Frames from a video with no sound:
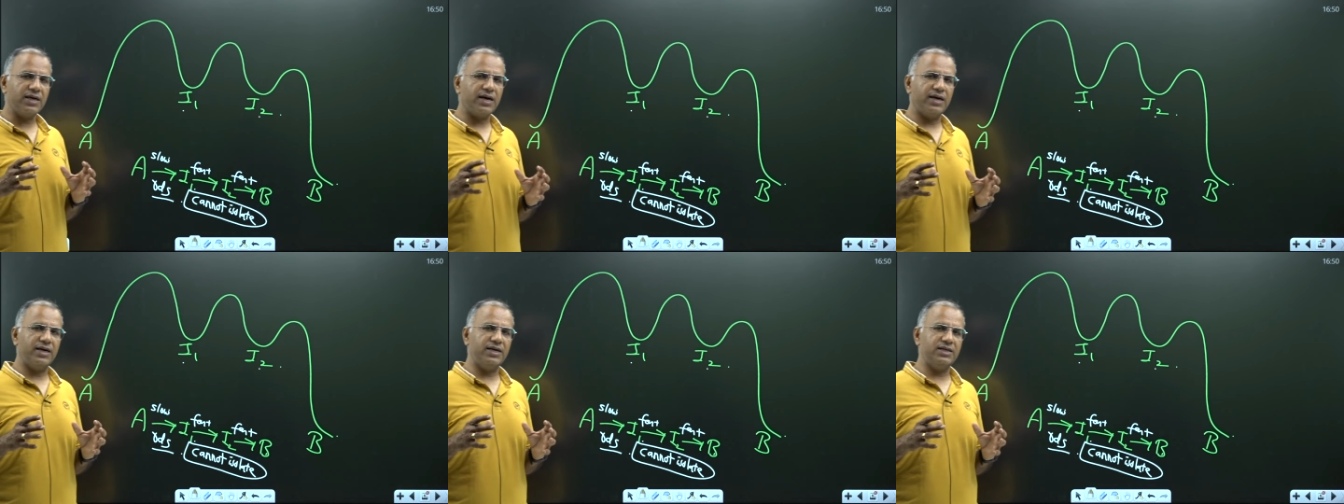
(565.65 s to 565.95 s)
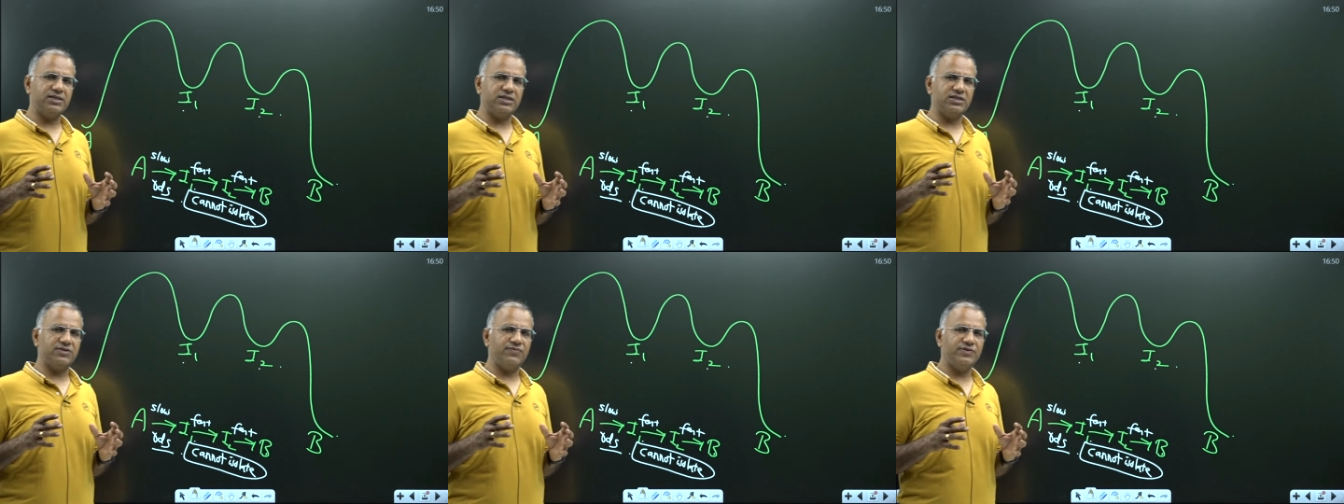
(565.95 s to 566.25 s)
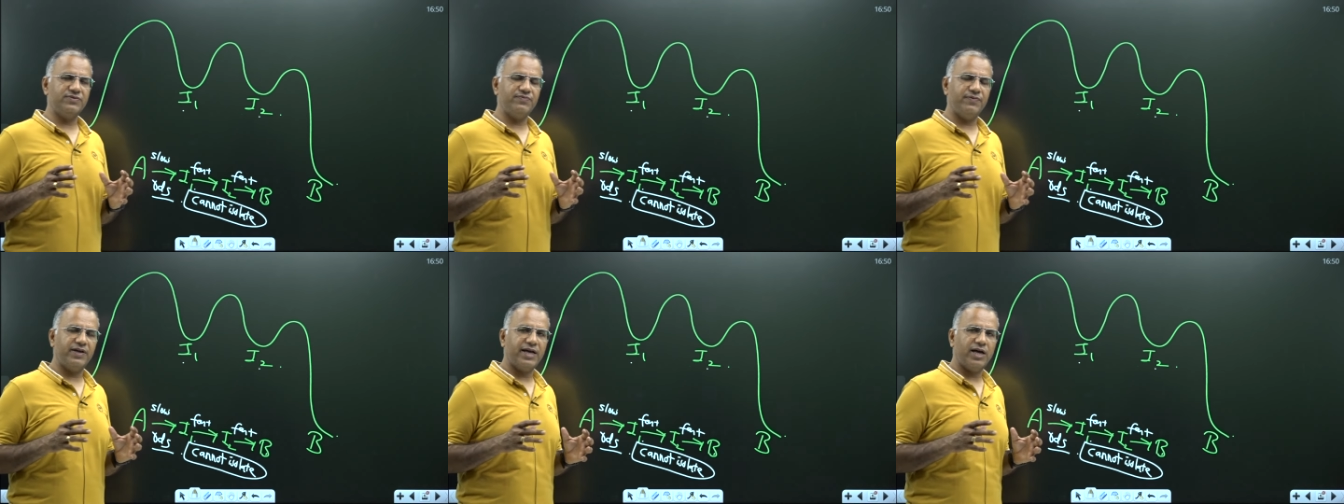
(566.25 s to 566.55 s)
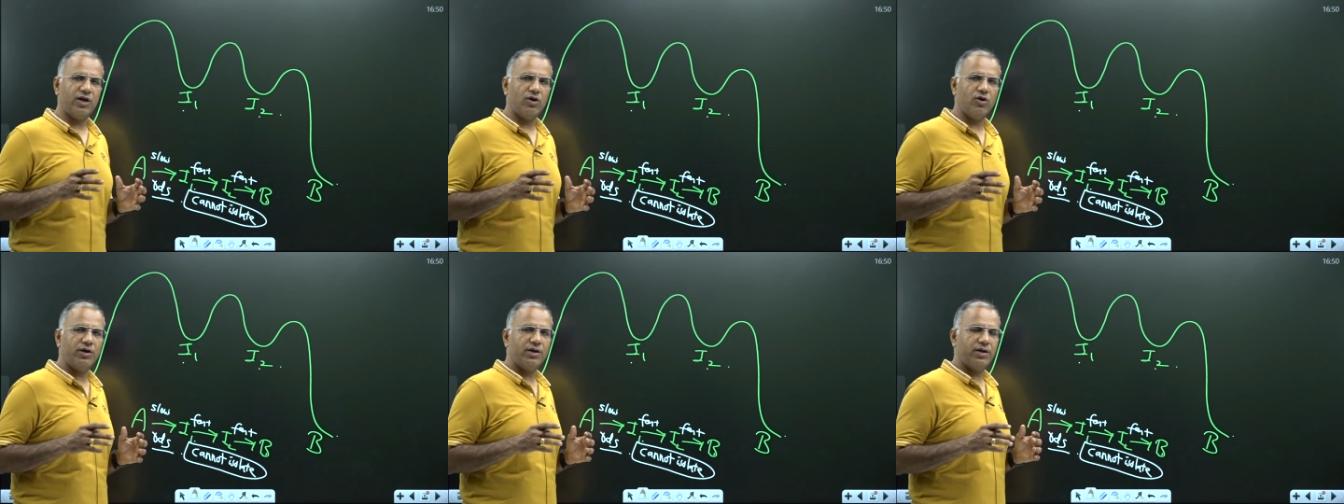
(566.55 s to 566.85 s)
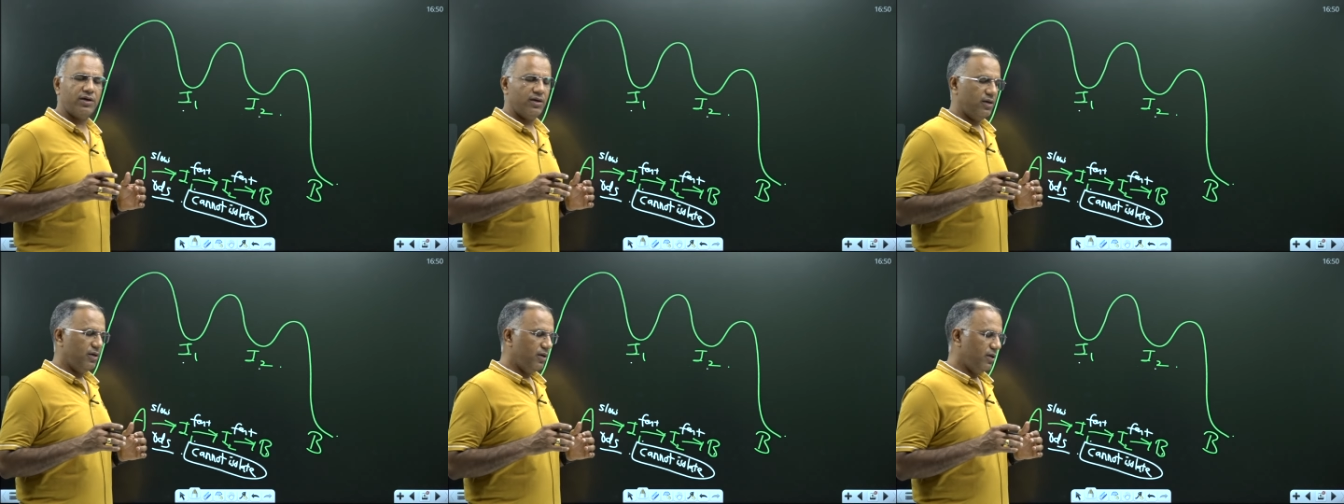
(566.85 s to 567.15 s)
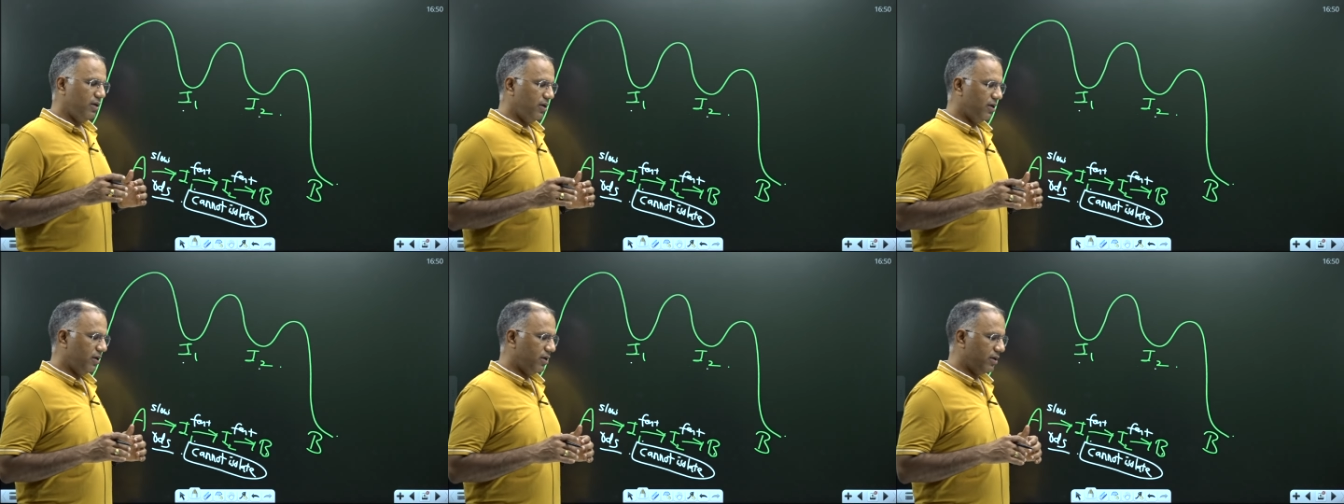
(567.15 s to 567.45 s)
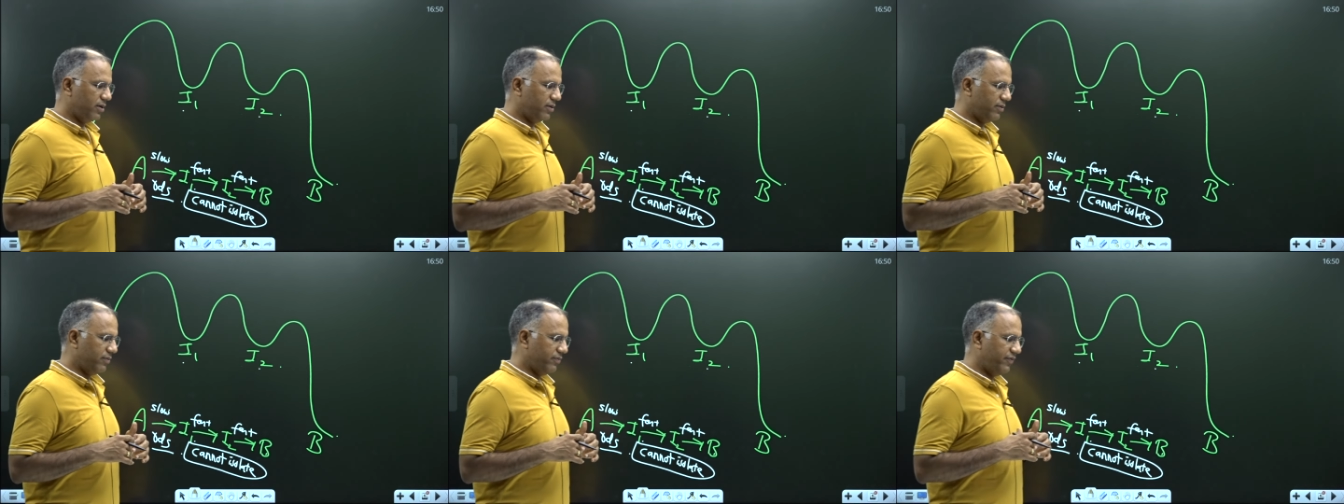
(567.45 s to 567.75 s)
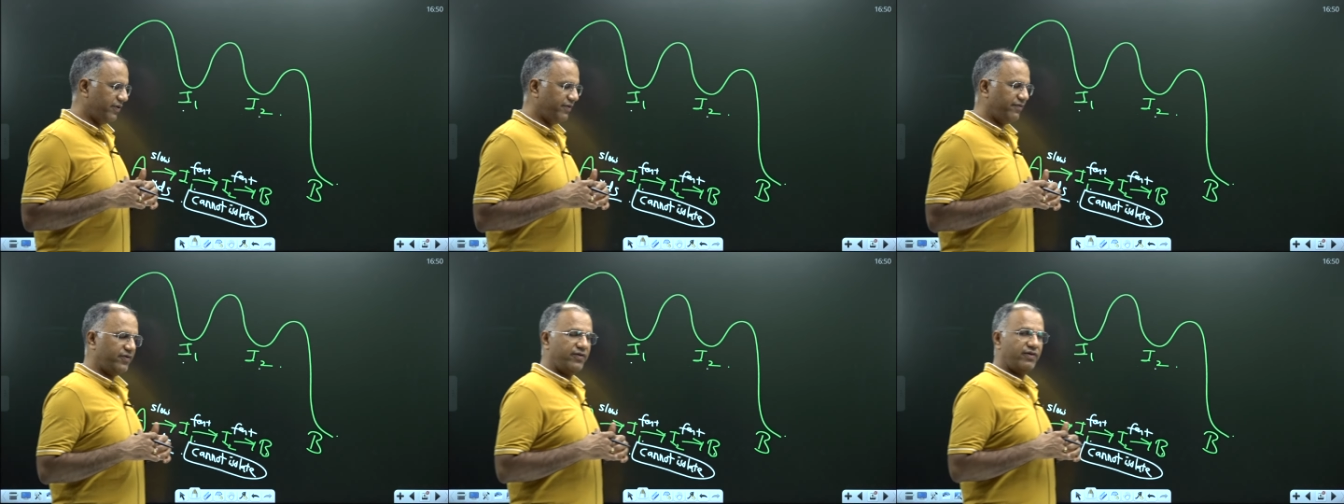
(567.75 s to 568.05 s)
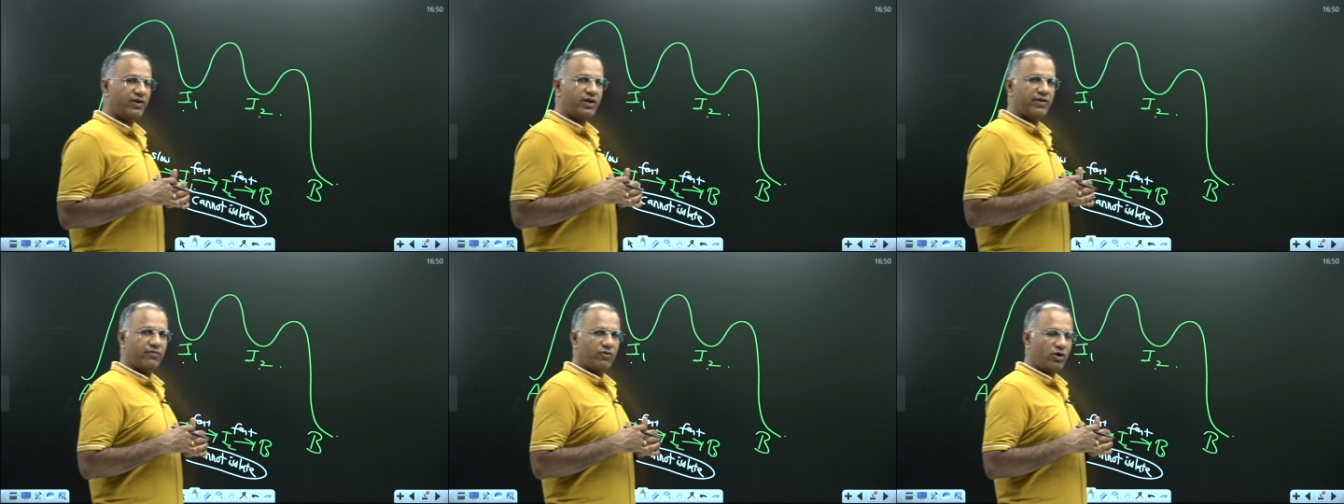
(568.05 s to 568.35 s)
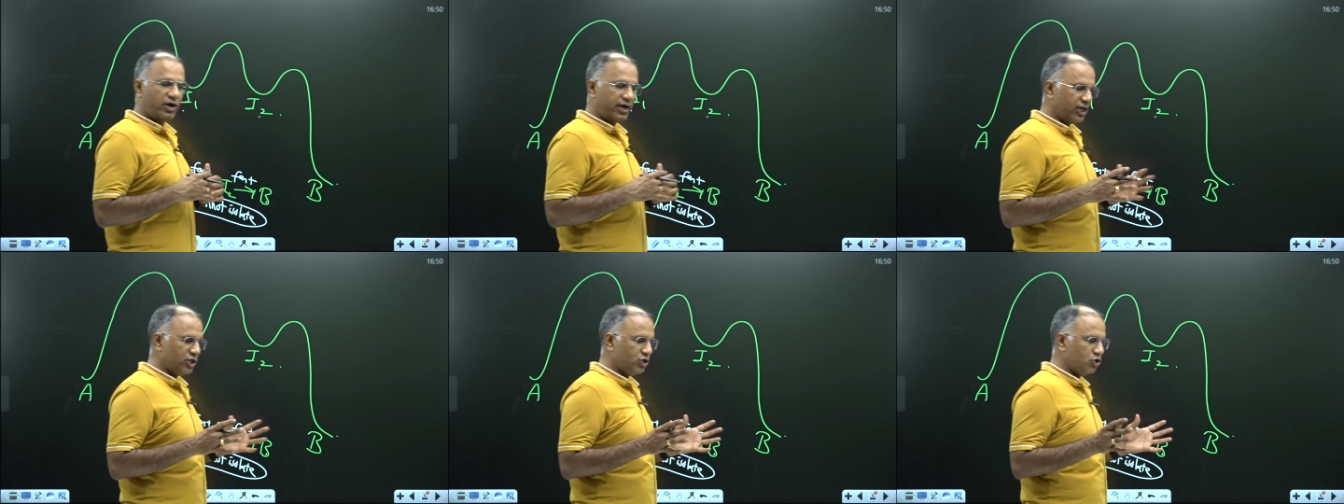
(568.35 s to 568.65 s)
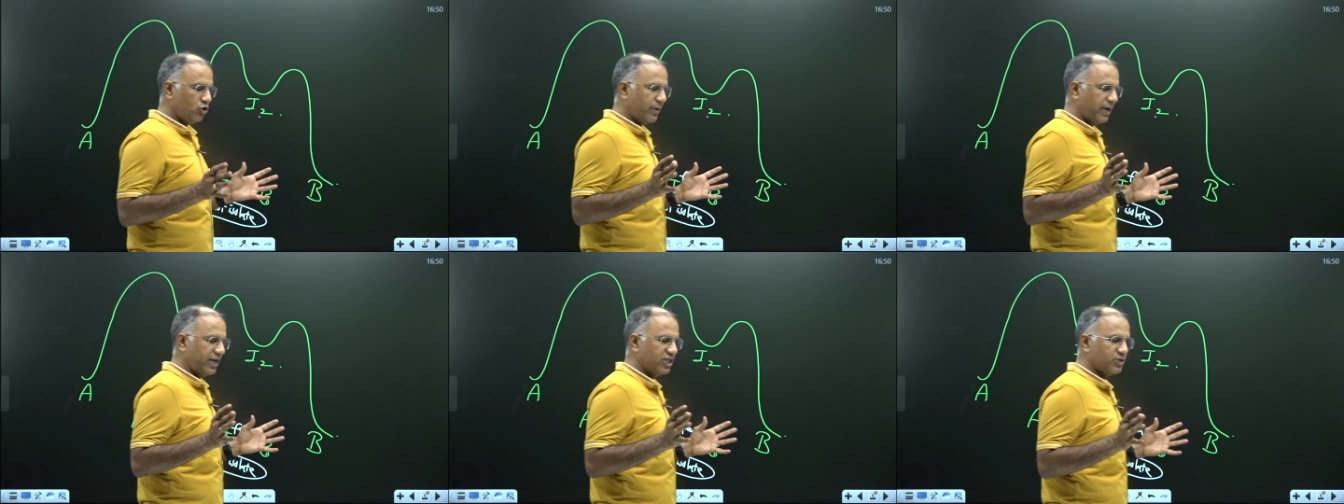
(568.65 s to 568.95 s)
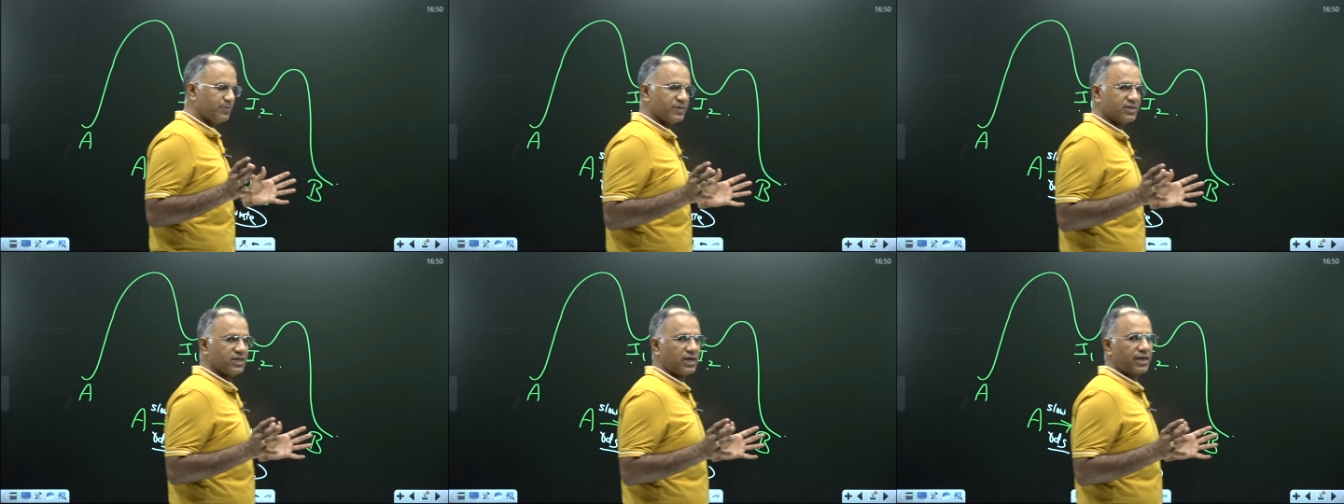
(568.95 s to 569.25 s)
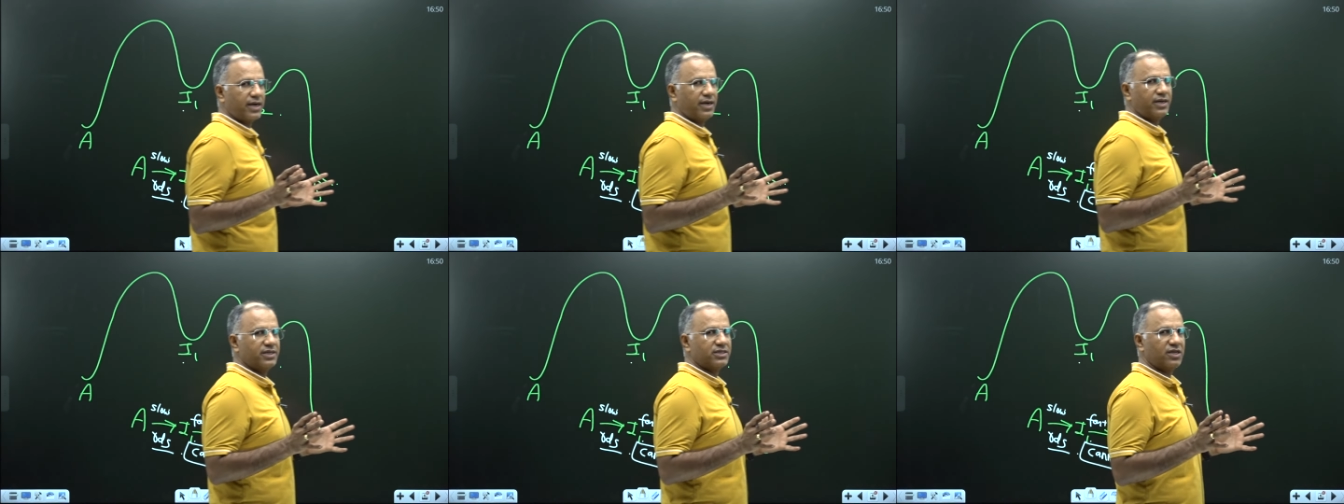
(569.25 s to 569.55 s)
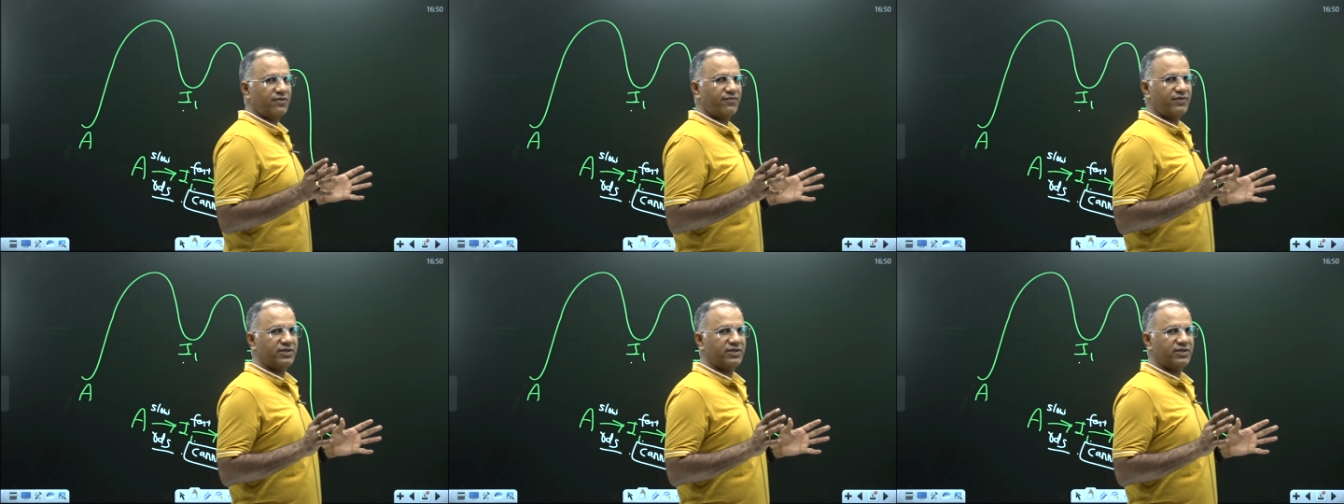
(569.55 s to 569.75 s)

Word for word: conditions, which we cannot, we will not assume any special condition.